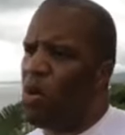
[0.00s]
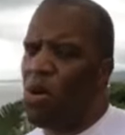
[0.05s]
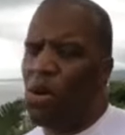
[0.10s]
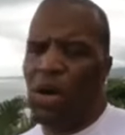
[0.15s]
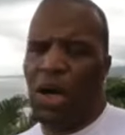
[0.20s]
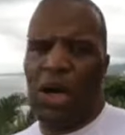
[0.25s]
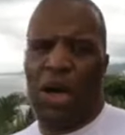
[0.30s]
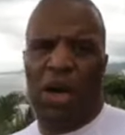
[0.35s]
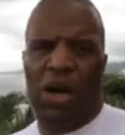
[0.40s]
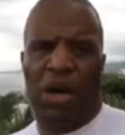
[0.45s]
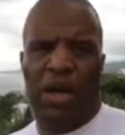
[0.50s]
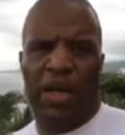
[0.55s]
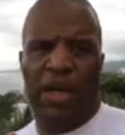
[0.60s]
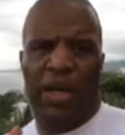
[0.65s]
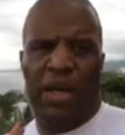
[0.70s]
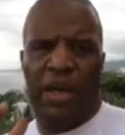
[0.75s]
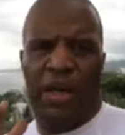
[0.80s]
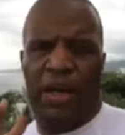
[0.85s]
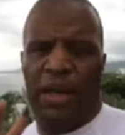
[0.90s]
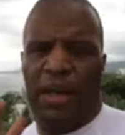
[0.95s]

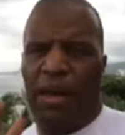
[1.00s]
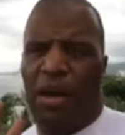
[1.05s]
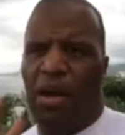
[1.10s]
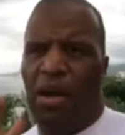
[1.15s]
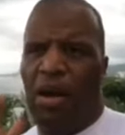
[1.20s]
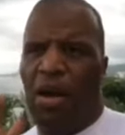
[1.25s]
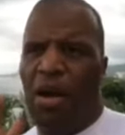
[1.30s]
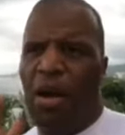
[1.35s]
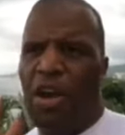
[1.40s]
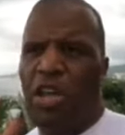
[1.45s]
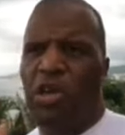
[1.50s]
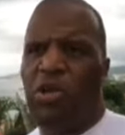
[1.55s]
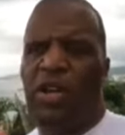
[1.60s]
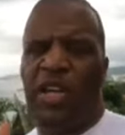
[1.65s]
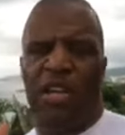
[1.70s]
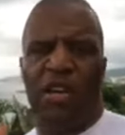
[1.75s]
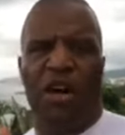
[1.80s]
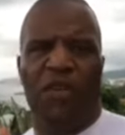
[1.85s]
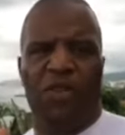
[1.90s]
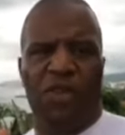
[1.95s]
are you
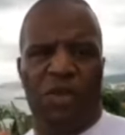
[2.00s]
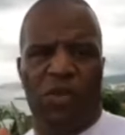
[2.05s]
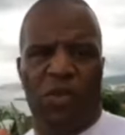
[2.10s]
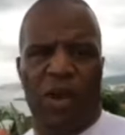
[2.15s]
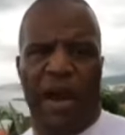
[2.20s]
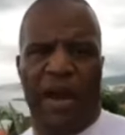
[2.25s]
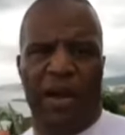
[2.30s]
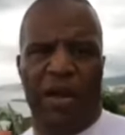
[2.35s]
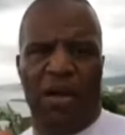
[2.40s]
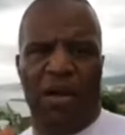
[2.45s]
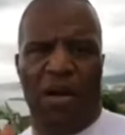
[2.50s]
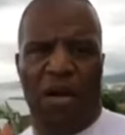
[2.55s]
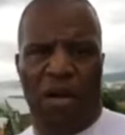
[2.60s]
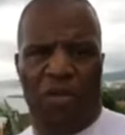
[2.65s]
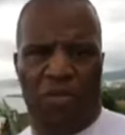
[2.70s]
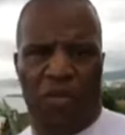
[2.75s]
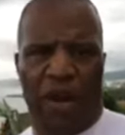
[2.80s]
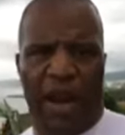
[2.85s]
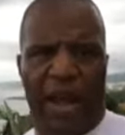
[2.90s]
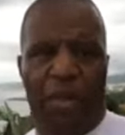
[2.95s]
getting off of the right
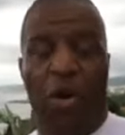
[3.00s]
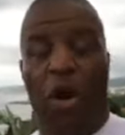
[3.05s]
off ramp?